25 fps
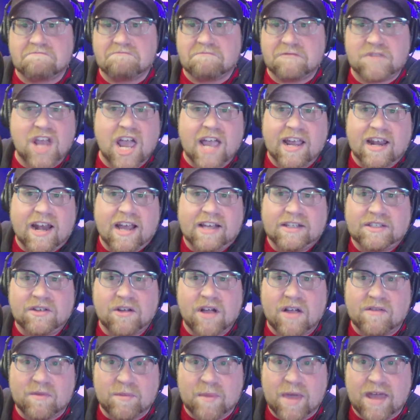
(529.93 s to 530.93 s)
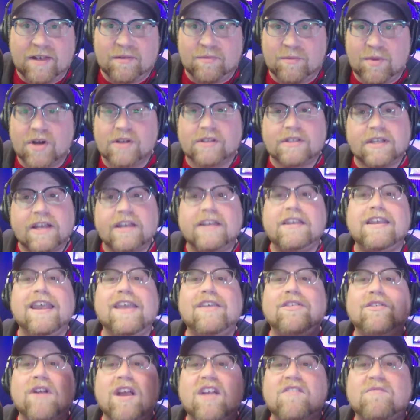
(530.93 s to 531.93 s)
Jack and I still haven't met in person.
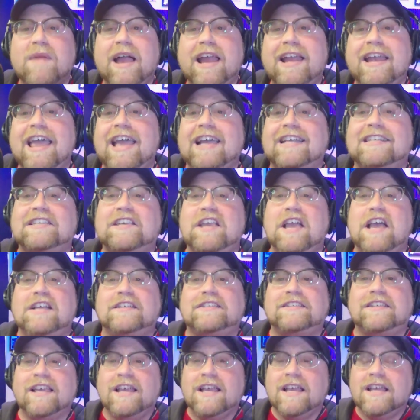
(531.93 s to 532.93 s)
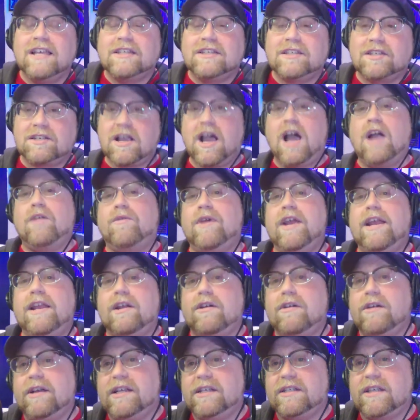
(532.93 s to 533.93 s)
Neither have my next guest, Scott
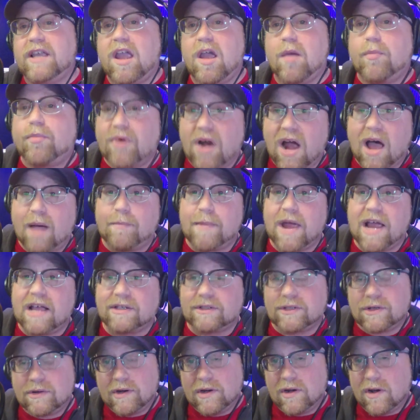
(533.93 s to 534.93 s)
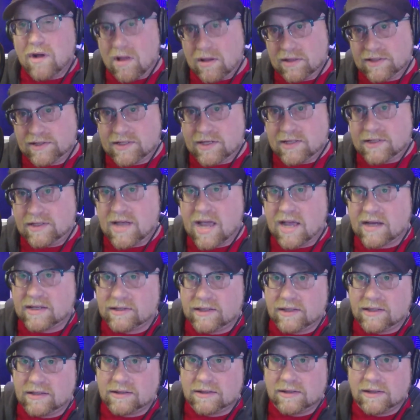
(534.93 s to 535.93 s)
Reeder. He's a, a prop master in Austin,
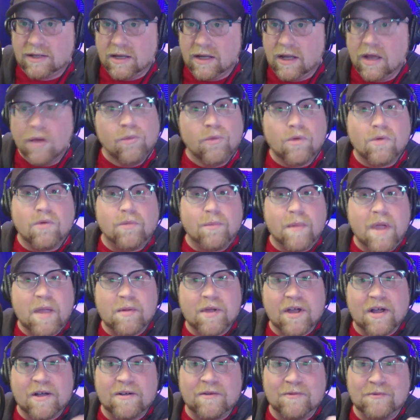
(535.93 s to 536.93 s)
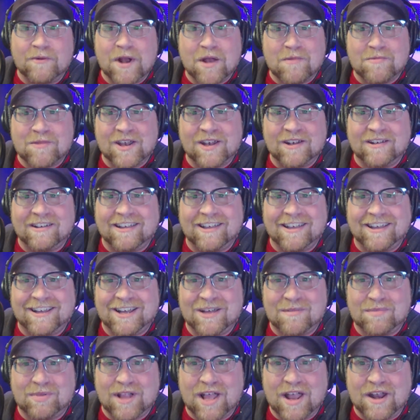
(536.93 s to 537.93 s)
Texas. Ooh, maybe I'll, when I'm in
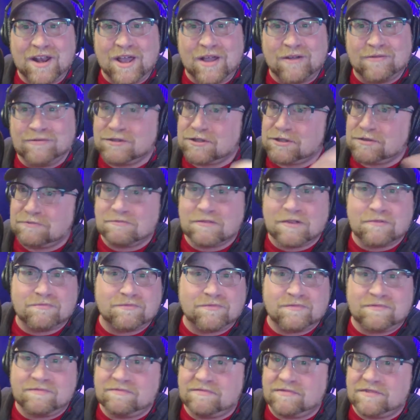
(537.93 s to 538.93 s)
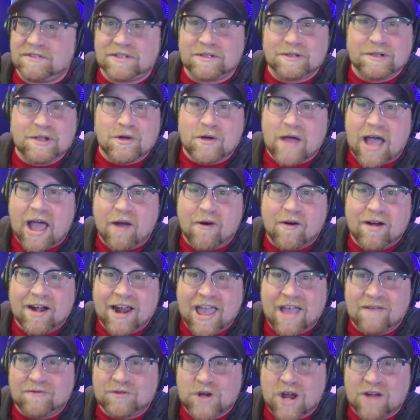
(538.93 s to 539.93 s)
uh, Plano, a little hour and
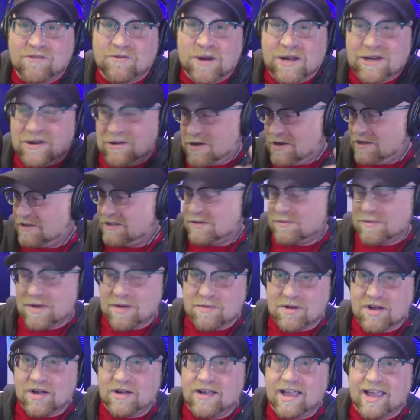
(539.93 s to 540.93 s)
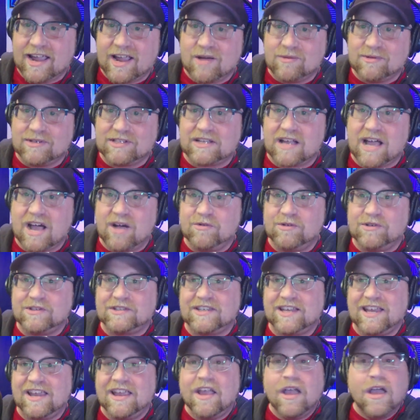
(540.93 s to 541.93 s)
a half drive away to Austin, maybe I'll hang out with Scott. We'll
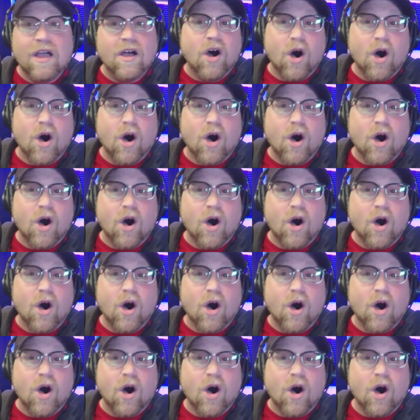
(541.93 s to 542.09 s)
see.